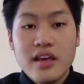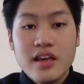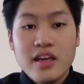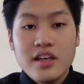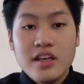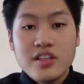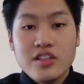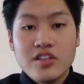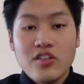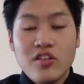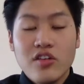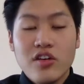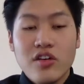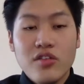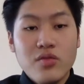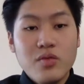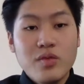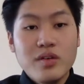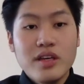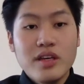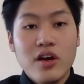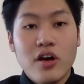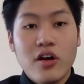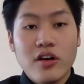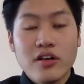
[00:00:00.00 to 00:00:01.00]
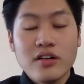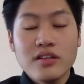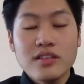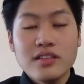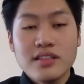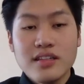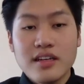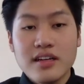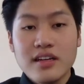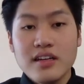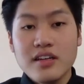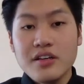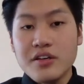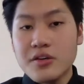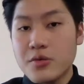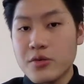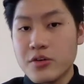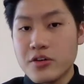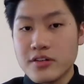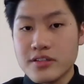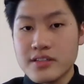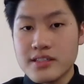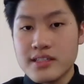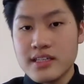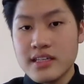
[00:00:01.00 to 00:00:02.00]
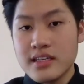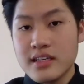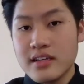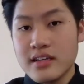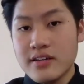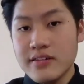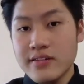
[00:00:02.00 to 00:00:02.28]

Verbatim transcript: So if we are stuck in quarantine a